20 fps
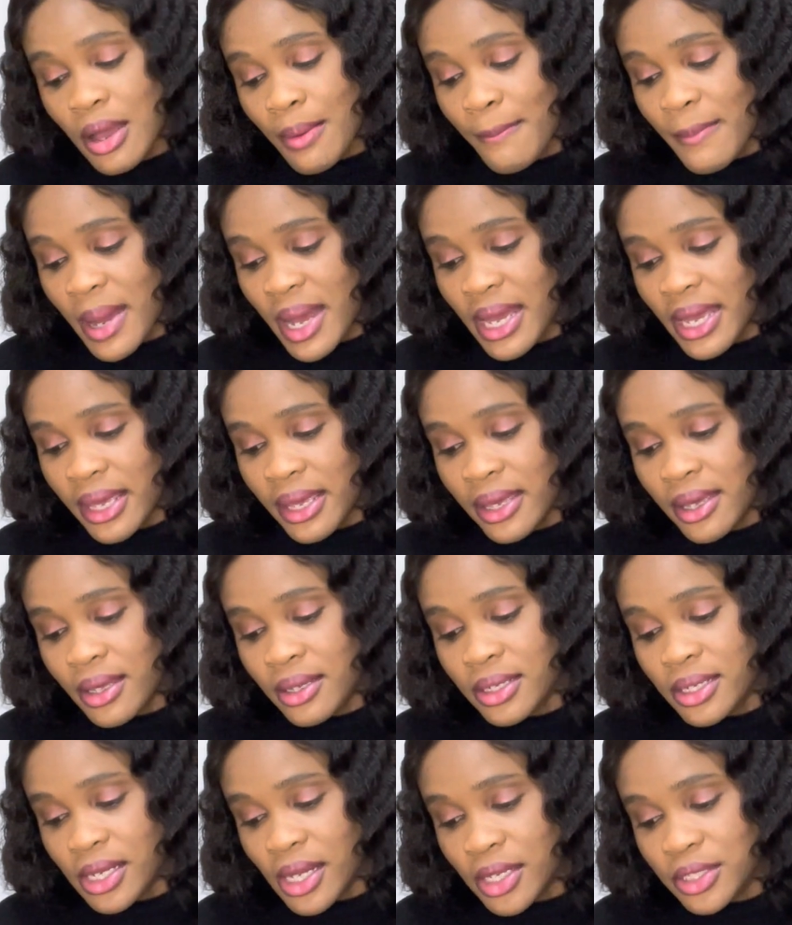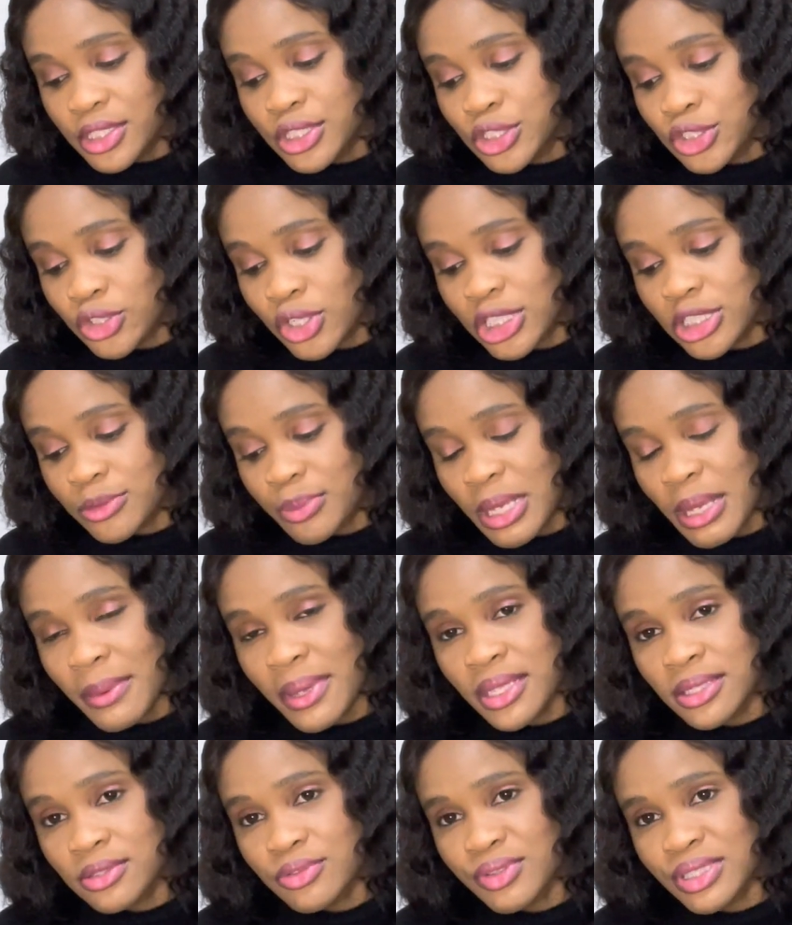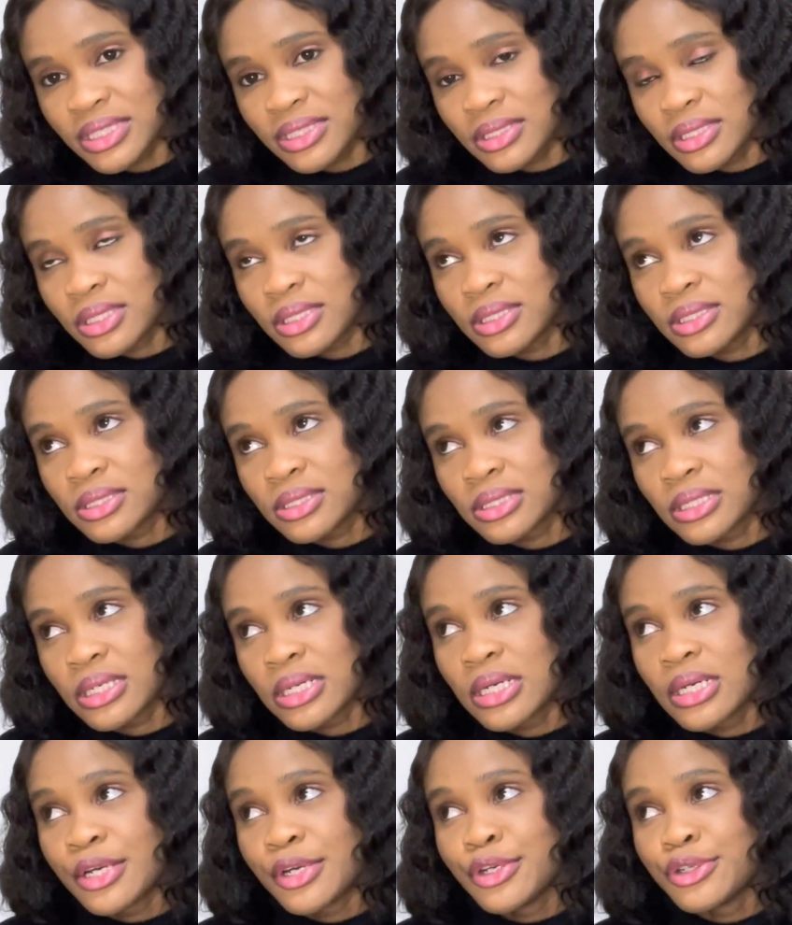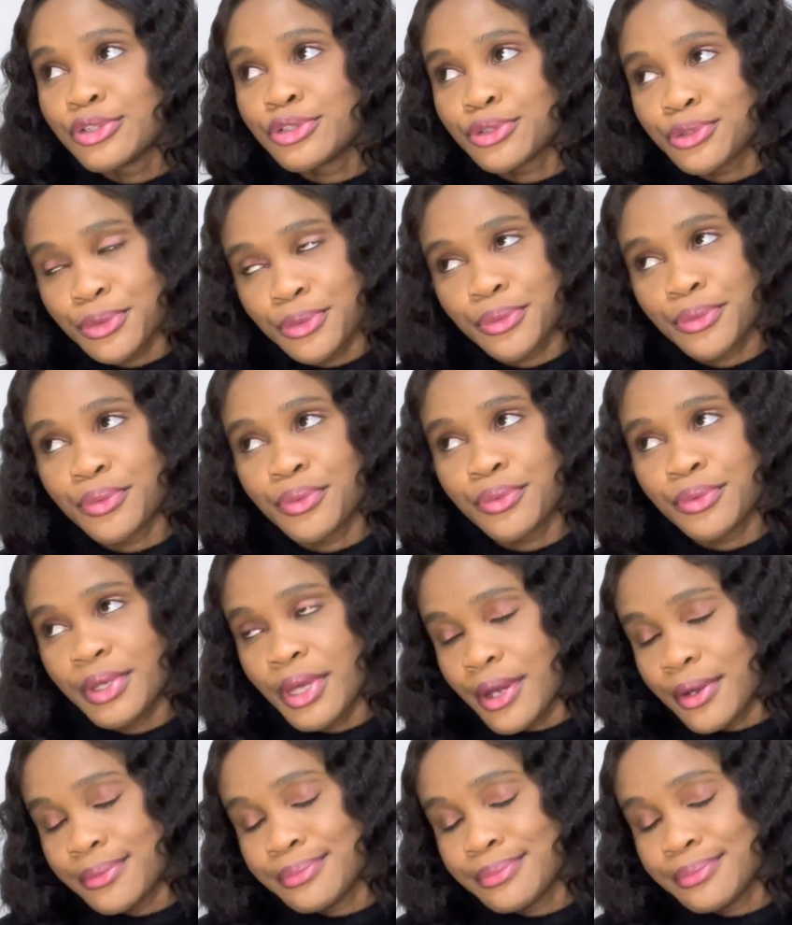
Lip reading: my health insurance payment receipts, so yeah,